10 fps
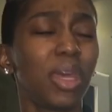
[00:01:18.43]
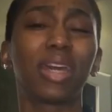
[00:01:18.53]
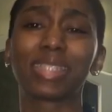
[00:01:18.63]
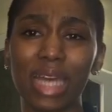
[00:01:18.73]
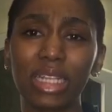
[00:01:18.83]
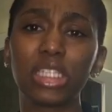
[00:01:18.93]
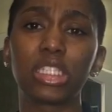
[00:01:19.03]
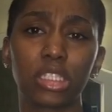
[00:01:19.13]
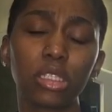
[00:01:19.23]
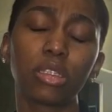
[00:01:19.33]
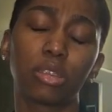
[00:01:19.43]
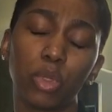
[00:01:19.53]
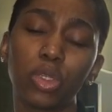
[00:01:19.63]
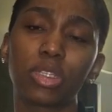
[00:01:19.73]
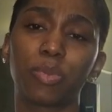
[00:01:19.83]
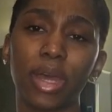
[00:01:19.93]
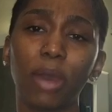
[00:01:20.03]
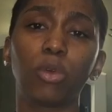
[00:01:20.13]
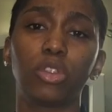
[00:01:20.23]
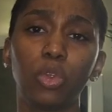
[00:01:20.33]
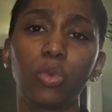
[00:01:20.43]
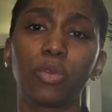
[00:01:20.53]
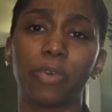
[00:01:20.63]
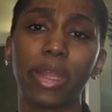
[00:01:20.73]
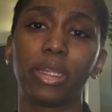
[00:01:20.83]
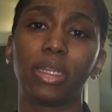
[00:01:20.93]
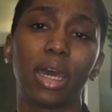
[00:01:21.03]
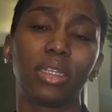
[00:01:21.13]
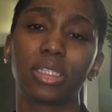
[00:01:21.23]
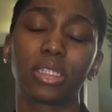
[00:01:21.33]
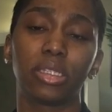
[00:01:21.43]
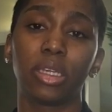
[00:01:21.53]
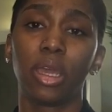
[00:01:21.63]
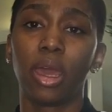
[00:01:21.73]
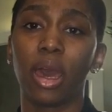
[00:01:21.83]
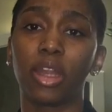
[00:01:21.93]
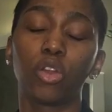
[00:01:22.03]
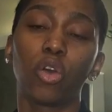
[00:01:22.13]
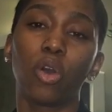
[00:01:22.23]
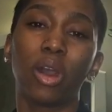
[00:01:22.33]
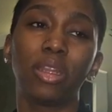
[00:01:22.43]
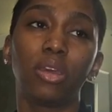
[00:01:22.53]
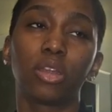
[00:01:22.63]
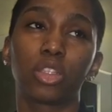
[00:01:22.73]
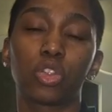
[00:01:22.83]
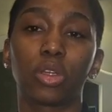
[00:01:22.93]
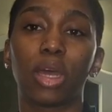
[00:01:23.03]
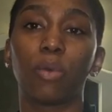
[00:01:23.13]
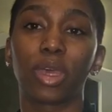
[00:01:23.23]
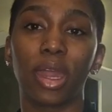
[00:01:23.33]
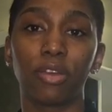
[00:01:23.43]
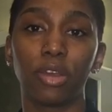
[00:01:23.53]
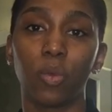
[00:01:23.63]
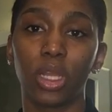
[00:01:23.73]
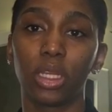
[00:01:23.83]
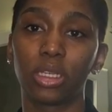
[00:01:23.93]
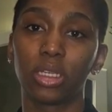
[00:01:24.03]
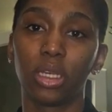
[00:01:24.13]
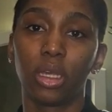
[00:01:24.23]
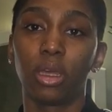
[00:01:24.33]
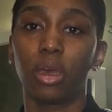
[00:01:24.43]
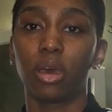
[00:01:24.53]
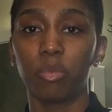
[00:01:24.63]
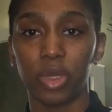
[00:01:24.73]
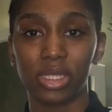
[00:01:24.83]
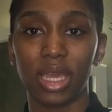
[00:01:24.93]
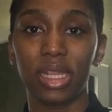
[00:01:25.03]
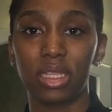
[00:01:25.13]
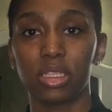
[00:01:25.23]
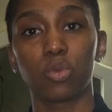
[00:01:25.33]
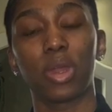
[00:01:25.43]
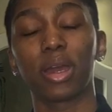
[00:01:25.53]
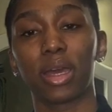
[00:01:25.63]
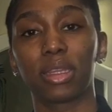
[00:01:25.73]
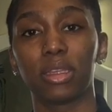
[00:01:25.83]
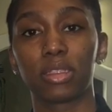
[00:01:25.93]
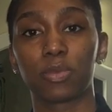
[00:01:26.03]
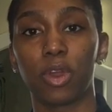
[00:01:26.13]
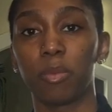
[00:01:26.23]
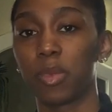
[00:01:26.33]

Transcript: Sally's Beauty Supply, where you would find it, honestly. I don't know any other store that will carry Wella, but Sally's is where I got this from.